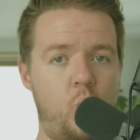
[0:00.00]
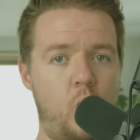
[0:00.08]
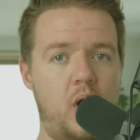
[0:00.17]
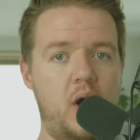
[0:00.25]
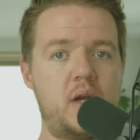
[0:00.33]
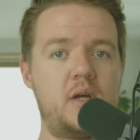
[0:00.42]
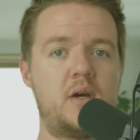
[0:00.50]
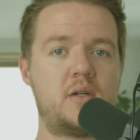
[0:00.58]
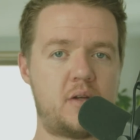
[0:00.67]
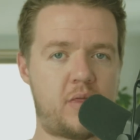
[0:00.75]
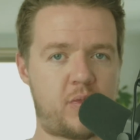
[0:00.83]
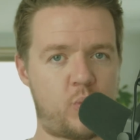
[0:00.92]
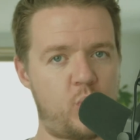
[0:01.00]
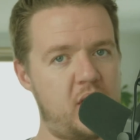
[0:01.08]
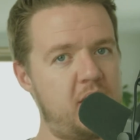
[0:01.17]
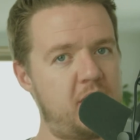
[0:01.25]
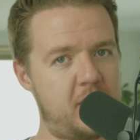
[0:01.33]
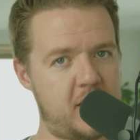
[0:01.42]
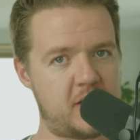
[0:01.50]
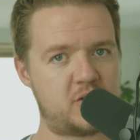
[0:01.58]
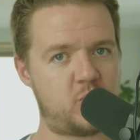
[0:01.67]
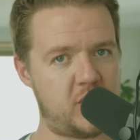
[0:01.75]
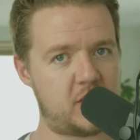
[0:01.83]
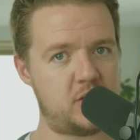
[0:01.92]
1 to 3
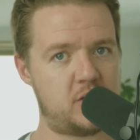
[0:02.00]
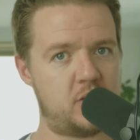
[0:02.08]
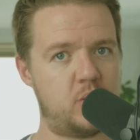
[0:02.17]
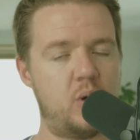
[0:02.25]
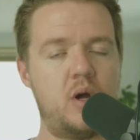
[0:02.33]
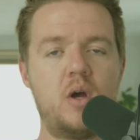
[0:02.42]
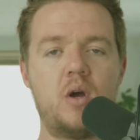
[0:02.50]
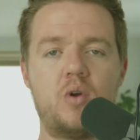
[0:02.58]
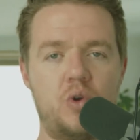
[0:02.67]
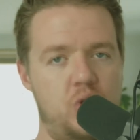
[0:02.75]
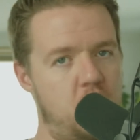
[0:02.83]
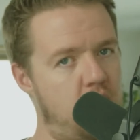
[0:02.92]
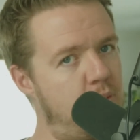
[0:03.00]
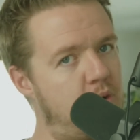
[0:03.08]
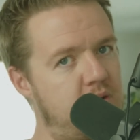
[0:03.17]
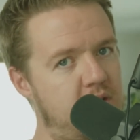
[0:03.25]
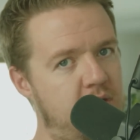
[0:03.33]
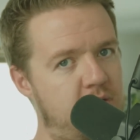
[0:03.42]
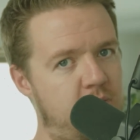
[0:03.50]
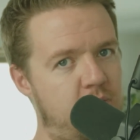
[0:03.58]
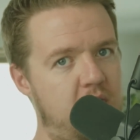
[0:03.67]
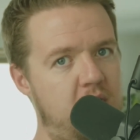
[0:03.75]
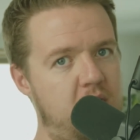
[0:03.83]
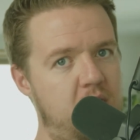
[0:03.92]
things we can do, no more than
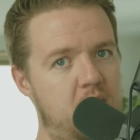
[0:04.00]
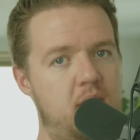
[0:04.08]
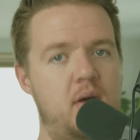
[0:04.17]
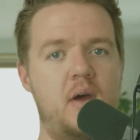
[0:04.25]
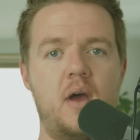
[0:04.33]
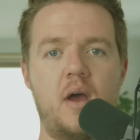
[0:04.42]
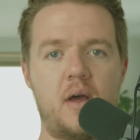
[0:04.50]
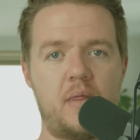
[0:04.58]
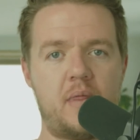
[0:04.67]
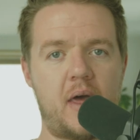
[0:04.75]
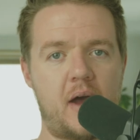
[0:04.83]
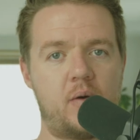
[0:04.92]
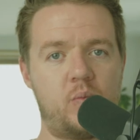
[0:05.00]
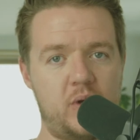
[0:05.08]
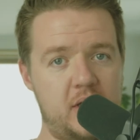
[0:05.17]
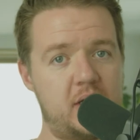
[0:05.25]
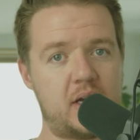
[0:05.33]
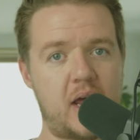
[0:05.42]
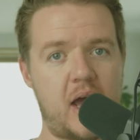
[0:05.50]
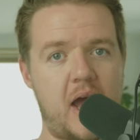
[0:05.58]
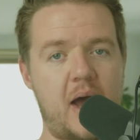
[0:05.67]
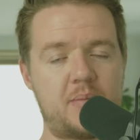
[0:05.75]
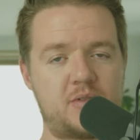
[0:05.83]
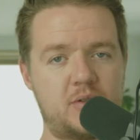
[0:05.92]
3, that we can
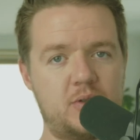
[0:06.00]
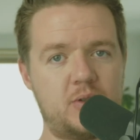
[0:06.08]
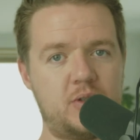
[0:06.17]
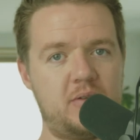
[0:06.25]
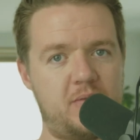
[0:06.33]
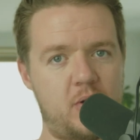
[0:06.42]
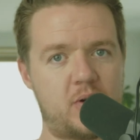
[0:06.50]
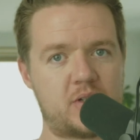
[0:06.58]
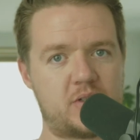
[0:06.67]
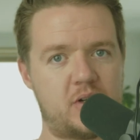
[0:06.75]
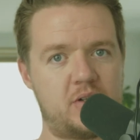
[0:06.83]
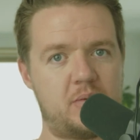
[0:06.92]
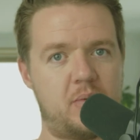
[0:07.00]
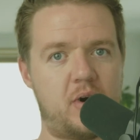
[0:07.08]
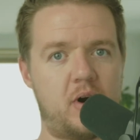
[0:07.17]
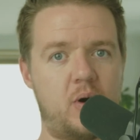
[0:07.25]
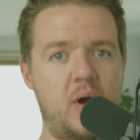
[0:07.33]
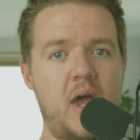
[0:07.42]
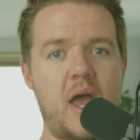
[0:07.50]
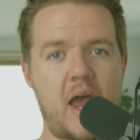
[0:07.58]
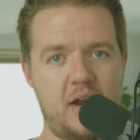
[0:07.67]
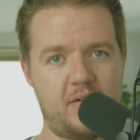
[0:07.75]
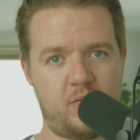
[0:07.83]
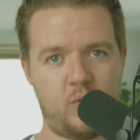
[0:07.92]
absolutely focus on tomorrow.
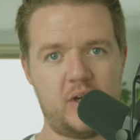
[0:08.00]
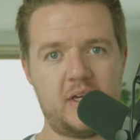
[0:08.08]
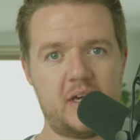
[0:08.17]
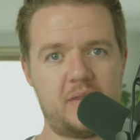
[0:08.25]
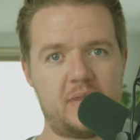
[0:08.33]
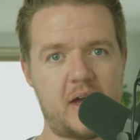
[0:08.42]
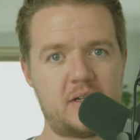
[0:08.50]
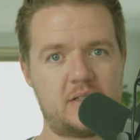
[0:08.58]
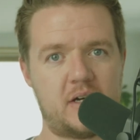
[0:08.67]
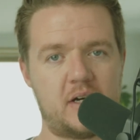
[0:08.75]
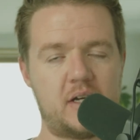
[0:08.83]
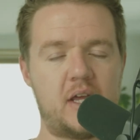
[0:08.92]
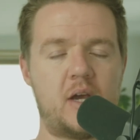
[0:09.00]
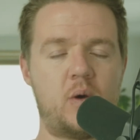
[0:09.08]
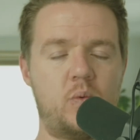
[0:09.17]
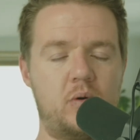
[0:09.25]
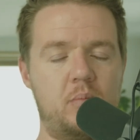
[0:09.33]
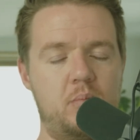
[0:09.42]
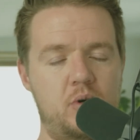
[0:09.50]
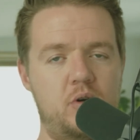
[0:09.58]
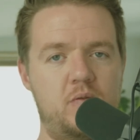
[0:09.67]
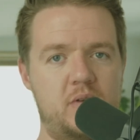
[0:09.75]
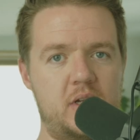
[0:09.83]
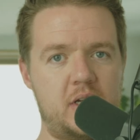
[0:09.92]
And if we get that done, it will
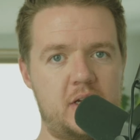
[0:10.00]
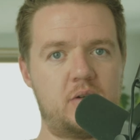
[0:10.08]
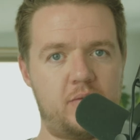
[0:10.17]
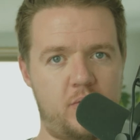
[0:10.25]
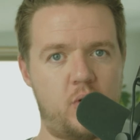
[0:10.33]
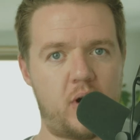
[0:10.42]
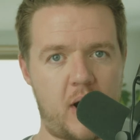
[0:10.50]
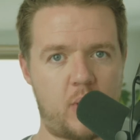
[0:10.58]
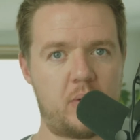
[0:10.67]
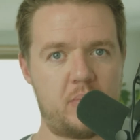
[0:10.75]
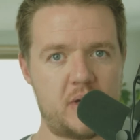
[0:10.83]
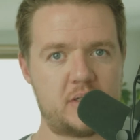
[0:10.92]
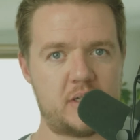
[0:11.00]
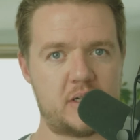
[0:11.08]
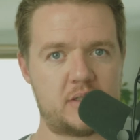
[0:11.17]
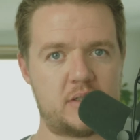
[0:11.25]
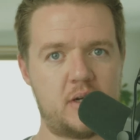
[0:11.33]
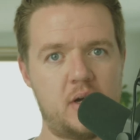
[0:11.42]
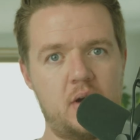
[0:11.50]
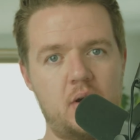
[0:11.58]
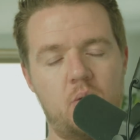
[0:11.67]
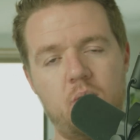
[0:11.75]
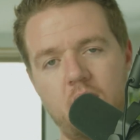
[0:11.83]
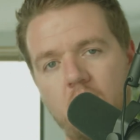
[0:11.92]
move the needle for our business.
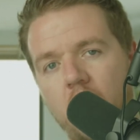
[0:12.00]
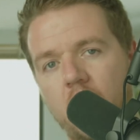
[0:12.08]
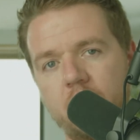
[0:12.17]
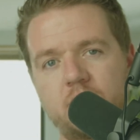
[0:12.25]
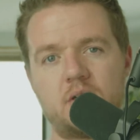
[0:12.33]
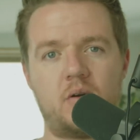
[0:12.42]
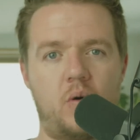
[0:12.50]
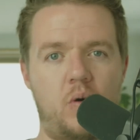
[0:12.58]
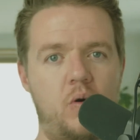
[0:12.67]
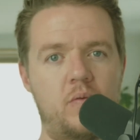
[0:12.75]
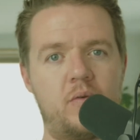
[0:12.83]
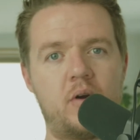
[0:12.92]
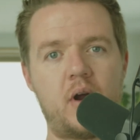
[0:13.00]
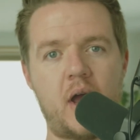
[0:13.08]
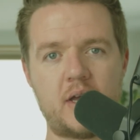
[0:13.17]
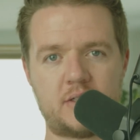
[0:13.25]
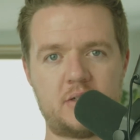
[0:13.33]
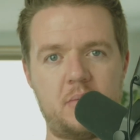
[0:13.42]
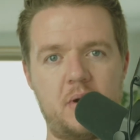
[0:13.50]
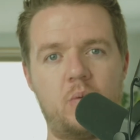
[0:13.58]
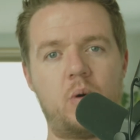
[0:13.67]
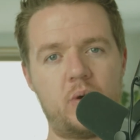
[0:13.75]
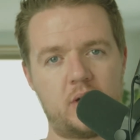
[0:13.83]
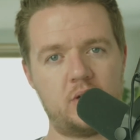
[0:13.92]
We often overestimate
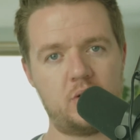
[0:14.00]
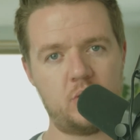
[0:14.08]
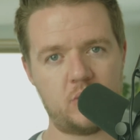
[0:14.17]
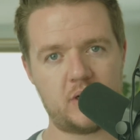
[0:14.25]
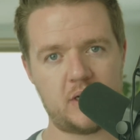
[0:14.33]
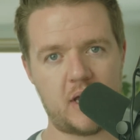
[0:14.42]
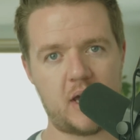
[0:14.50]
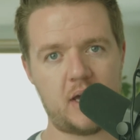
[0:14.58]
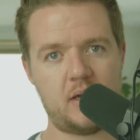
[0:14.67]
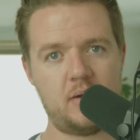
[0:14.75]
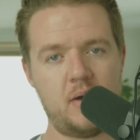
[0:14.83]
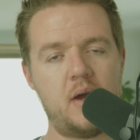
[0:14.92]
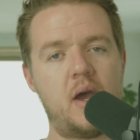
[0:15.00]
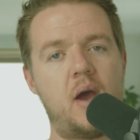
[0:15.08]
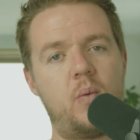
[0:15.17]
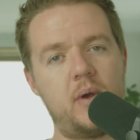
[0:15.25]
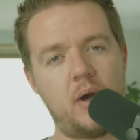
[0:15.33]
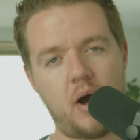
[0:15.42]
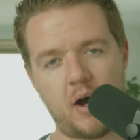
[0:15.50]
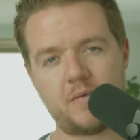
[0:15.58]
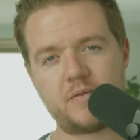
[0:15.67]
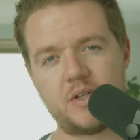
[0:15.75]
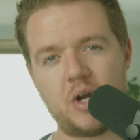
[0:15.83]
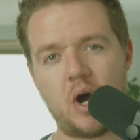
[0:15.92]
what we can do in a day, and we
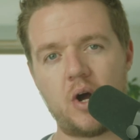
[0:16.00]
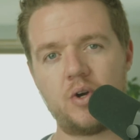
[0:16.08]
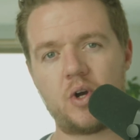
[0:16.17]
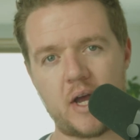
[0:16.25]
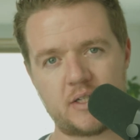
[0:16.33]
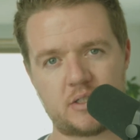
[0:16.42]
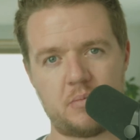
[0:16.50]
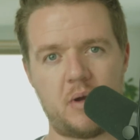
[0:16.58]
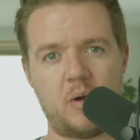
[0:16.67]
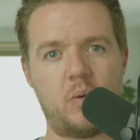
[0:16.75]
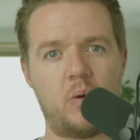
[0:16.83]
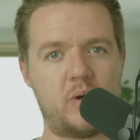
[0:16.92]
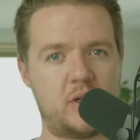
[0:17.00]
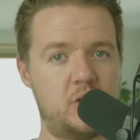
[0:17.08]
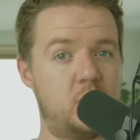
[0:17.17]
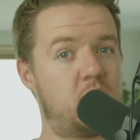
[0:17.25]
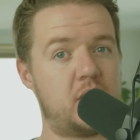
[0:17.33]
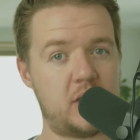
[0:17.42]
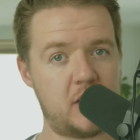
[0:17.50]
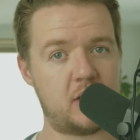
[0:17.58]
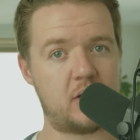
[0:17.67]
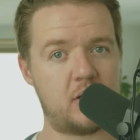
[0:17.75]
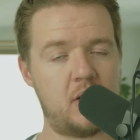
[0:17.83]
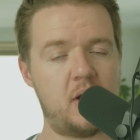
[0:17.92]
often underestimate what we can do in a
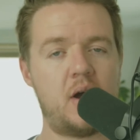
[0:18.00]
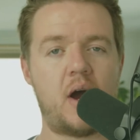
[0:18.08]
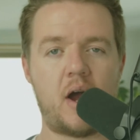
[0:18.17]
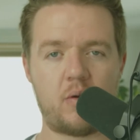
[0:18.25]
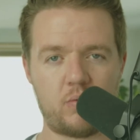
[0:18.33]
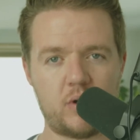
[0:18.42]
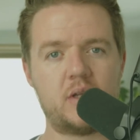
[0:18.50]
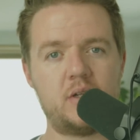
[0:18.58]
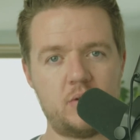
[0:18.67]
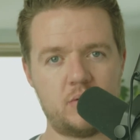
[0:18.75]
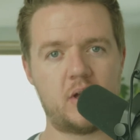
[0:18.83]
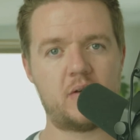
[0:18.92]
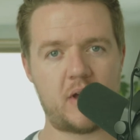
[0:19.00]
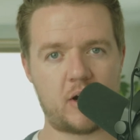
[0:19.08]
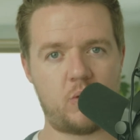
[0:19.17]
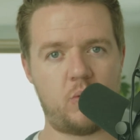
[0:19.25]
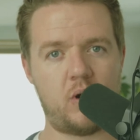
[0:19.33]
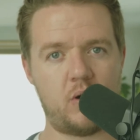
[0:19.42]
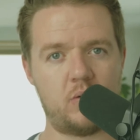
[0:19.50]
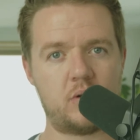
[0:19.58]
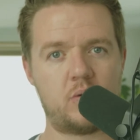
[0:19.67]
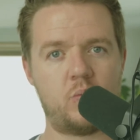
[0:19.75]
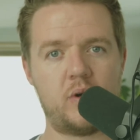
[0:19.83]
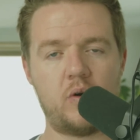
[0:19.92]
year. I really do love that quote.
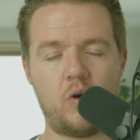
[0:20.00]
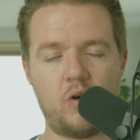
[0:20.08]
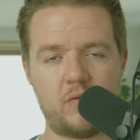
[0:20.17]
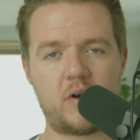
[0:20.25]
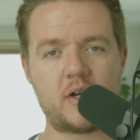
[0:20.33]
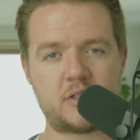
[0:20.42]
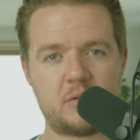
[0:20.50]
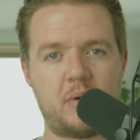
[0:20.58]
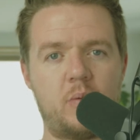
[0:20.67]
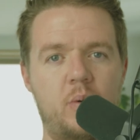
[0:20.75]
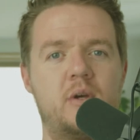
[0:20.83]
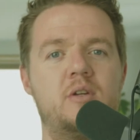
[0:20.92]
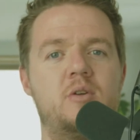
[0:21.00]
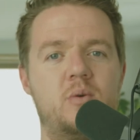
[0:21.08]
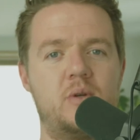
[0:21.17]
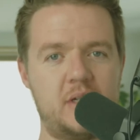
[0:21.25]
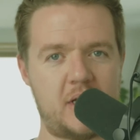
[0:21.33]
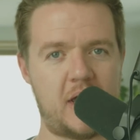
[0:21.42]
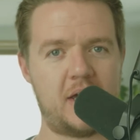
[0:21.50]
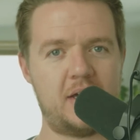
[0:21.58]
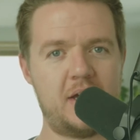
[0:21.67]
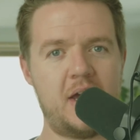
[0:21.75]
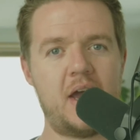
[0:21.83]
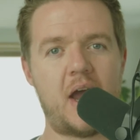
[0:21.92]
We overestimate what we can do in a
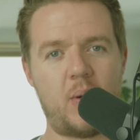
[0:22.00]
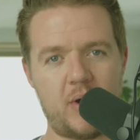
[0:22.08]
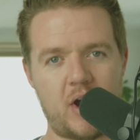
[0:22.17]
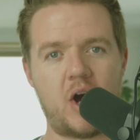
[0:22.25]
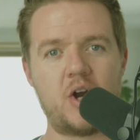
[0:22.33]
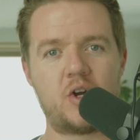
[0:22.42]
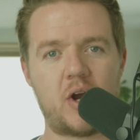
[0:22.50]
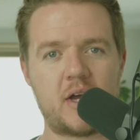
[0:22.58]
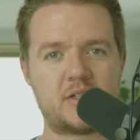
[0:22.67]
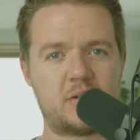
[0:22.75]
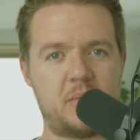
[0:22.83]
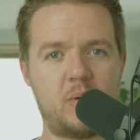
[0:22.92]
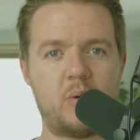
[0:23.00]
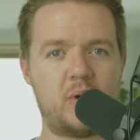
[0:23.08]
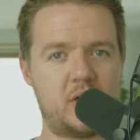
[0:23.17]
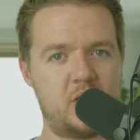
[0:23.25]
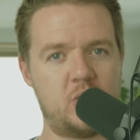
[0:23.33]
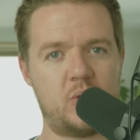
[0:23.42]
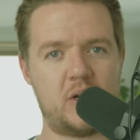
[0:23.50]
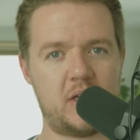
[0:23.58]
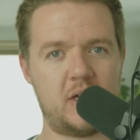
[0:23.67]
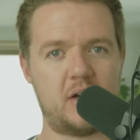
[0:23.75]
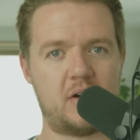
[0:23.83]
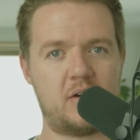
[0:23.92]
day, and we underestimate what we can do in a
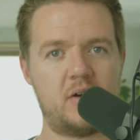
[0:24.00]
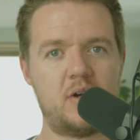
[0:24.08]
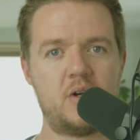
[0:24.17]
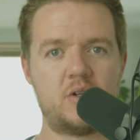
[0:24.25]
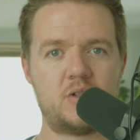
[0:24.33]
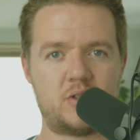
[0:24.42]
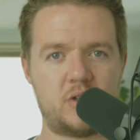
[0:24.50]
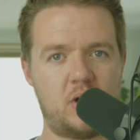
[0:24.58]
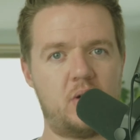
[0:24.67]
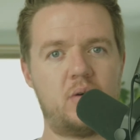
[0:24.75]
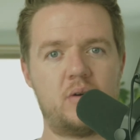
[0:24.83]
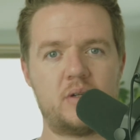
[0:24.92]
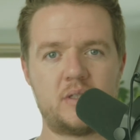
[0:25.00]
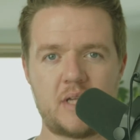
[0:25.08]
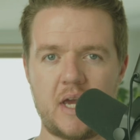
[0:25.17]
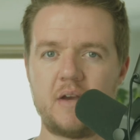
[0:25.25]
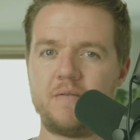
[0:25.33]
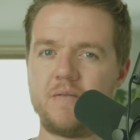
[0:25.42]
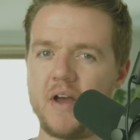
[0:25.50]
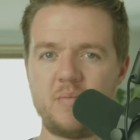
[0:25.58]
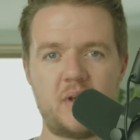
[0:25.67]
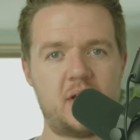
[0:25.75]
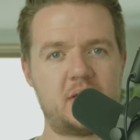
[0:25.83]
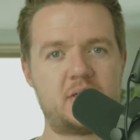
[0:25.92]
year. So take 5
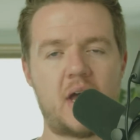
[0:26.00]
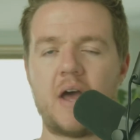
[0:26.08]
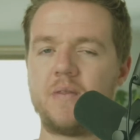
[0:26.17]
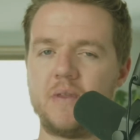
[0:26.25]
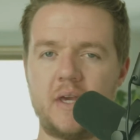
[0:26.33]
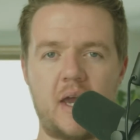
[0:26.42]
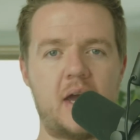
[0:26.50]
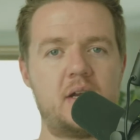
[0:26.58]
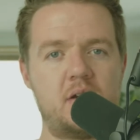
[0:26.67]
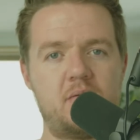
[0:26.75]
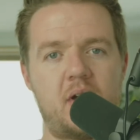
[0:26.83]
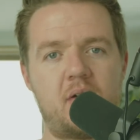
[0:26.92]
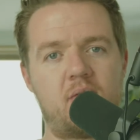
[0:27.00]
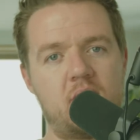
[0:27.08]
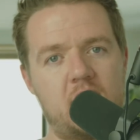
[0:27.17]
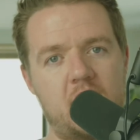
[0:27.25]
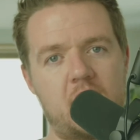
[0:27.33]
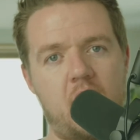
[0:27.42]
minutes at the end of every